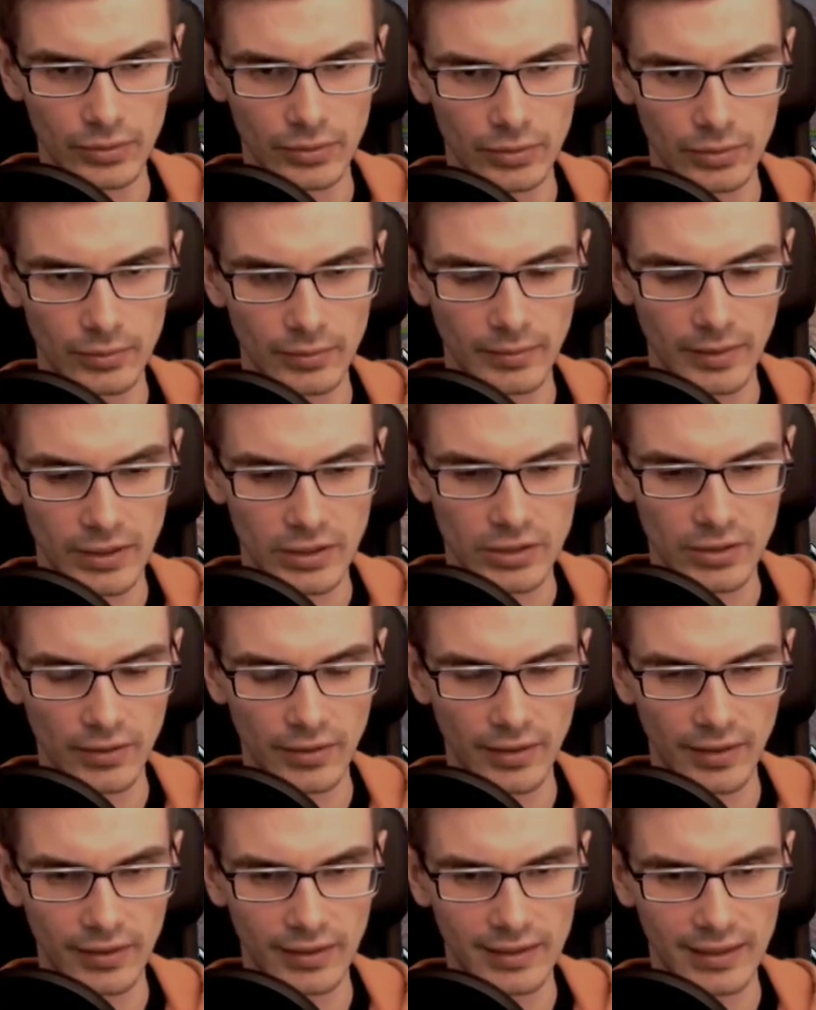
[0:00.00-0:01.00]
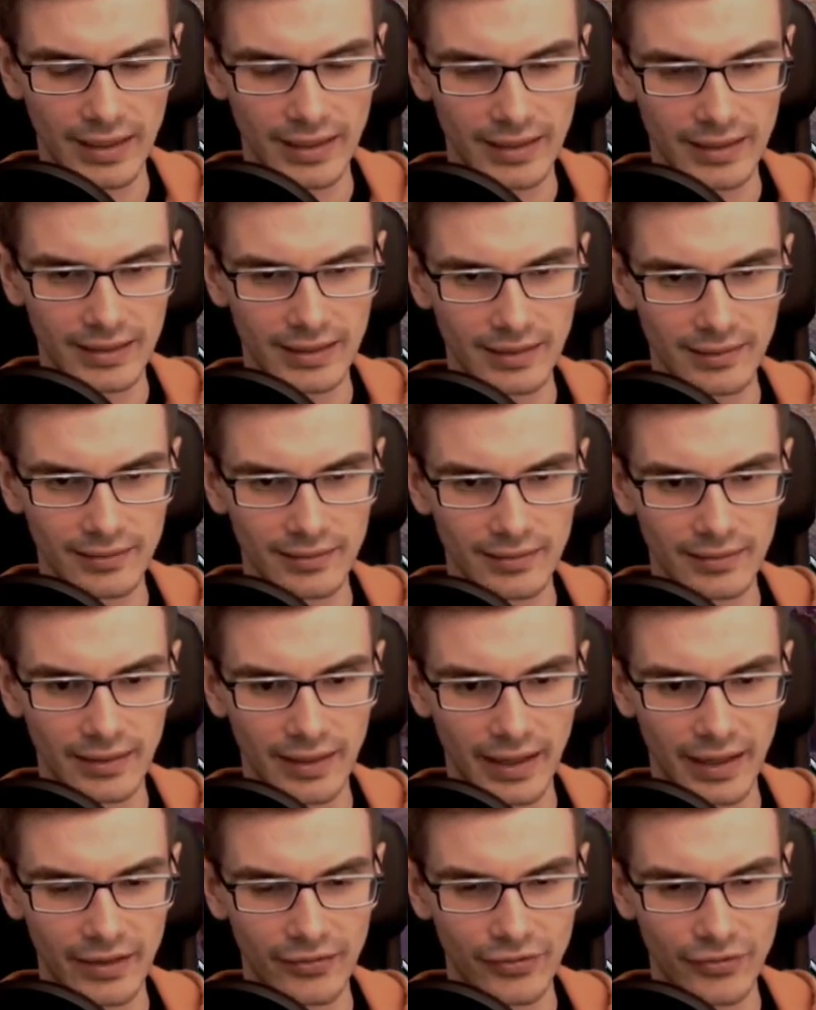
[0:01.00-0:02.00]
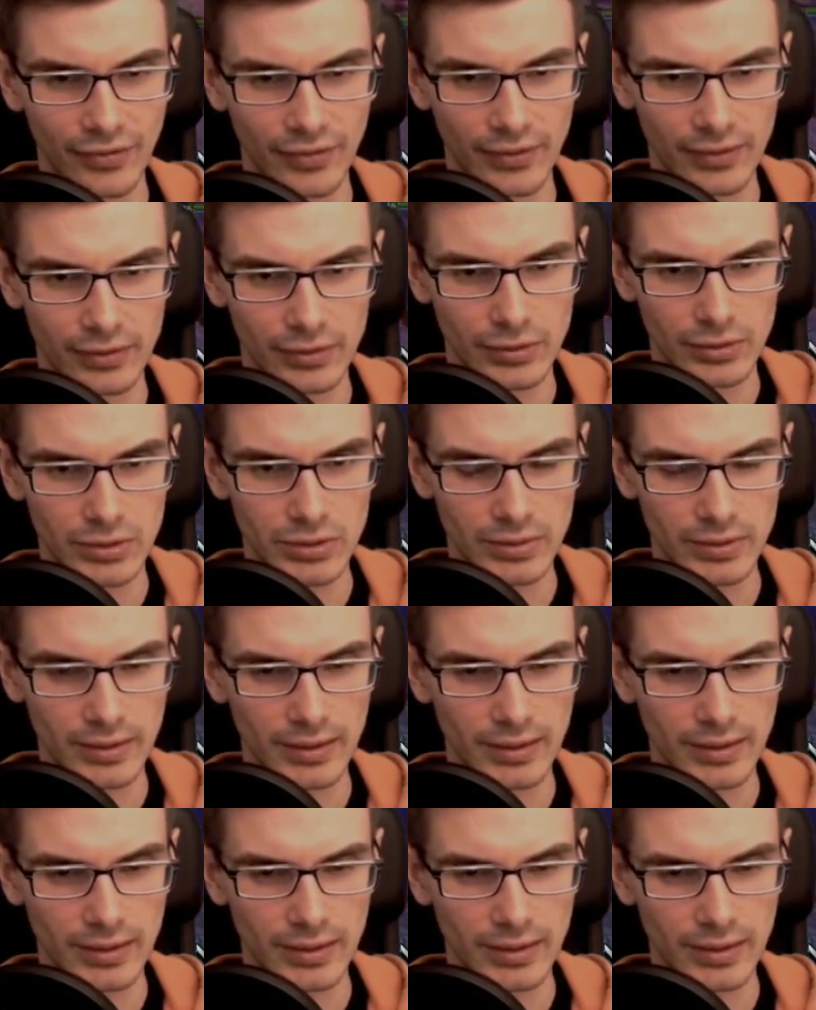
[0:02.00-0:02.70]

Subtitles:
make sure that the target doesn't die for the 2 heal.